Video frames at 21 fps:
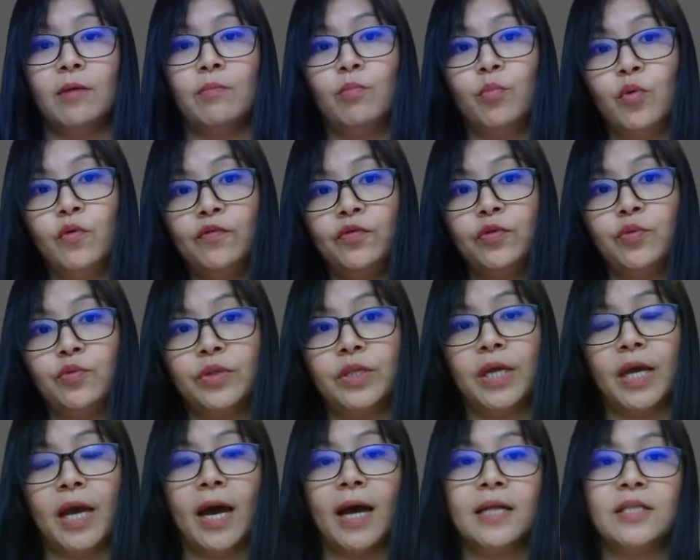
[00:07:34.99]
moved to
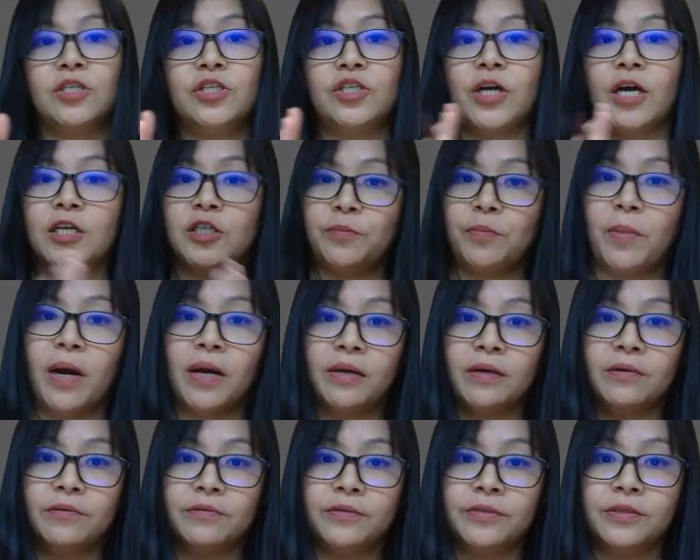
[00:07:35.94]
the uncharged
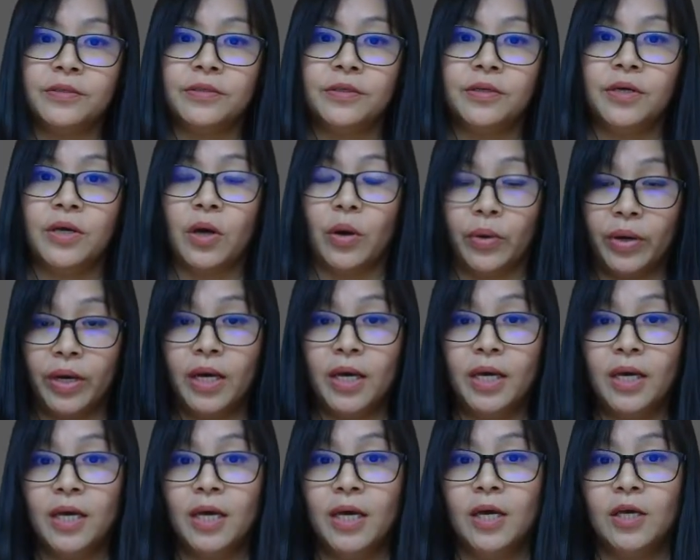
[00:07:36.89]
particles,
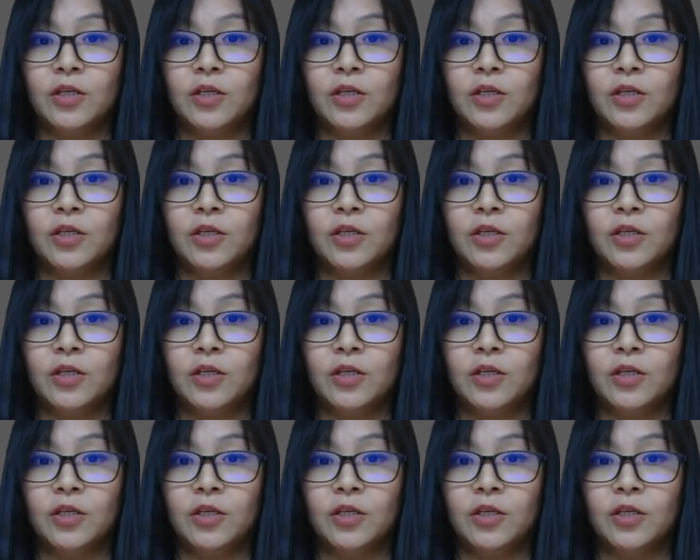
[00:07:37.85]
okay.